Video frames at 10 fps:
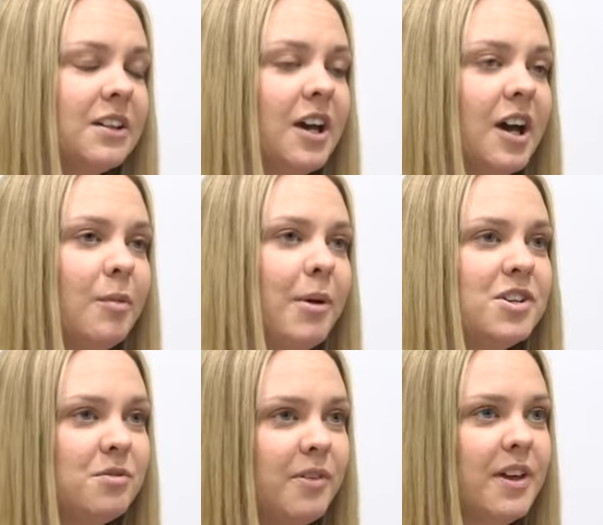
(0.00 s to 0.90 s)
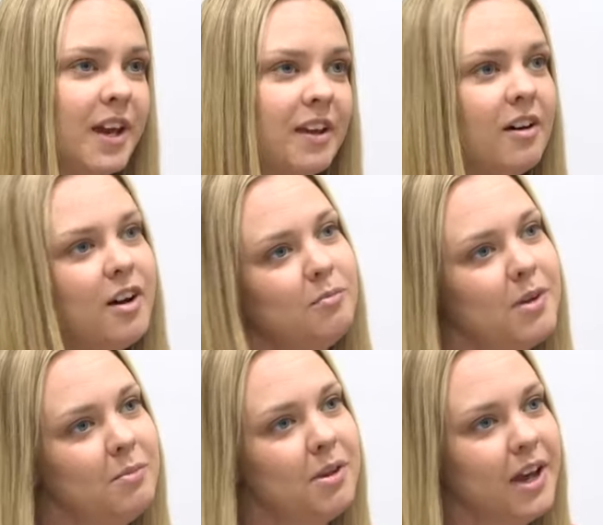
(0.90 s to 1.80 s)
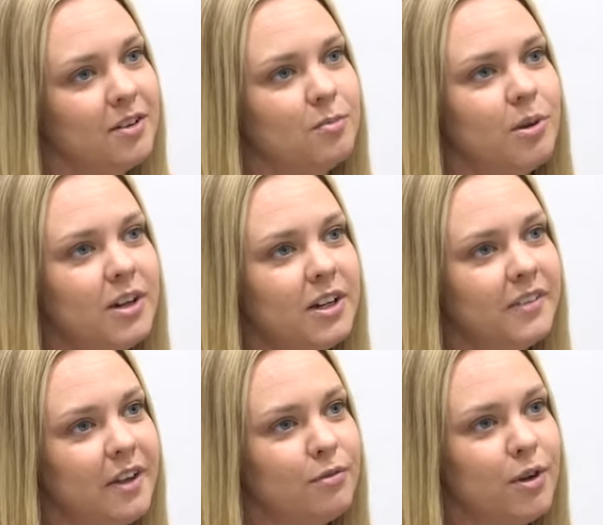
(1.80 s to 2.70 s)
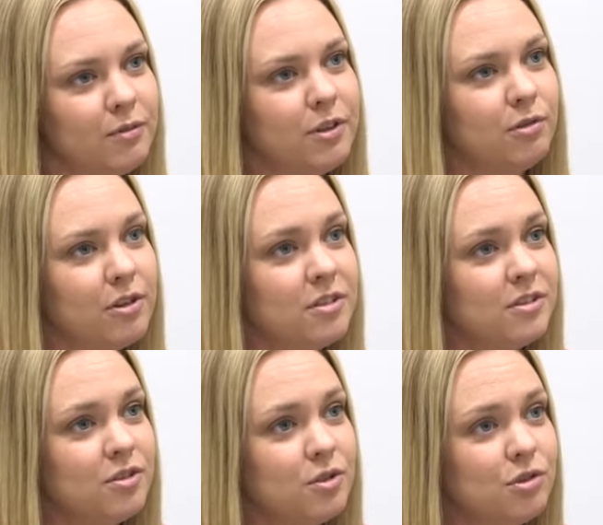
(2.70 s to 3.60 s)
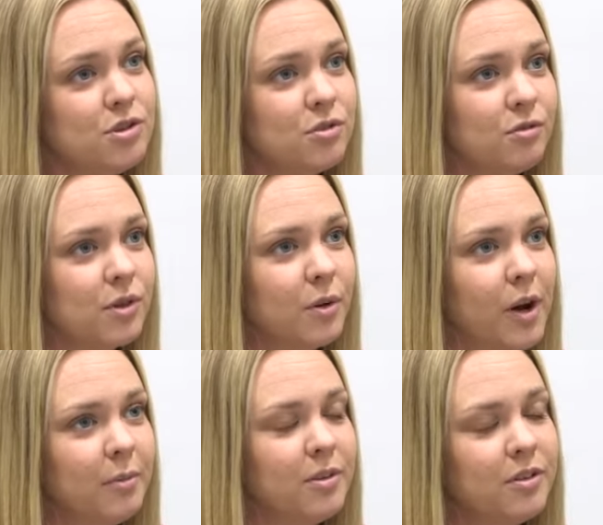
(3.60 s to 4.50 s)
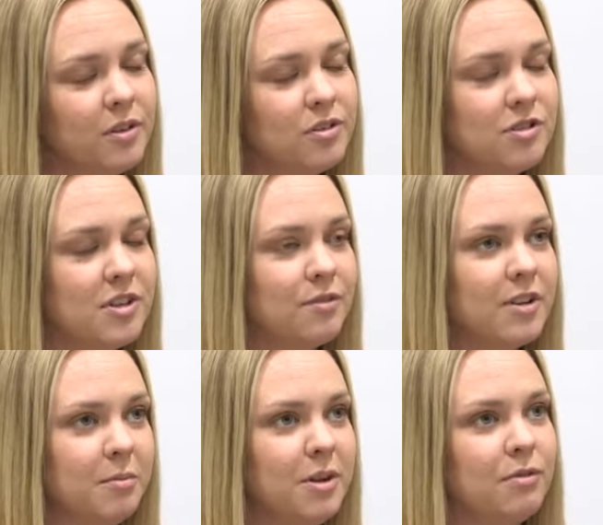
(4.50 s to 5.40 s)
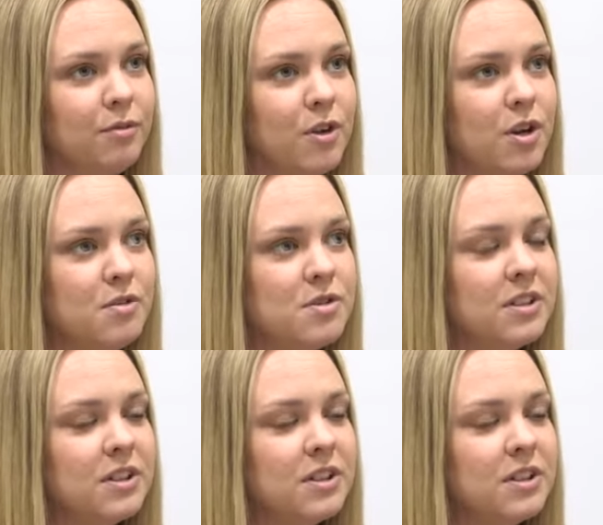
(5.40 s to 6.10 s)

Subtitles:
A patient with AKI may be catabolic and therefore have increased nutritional requirements, so this should definitely be reviewed.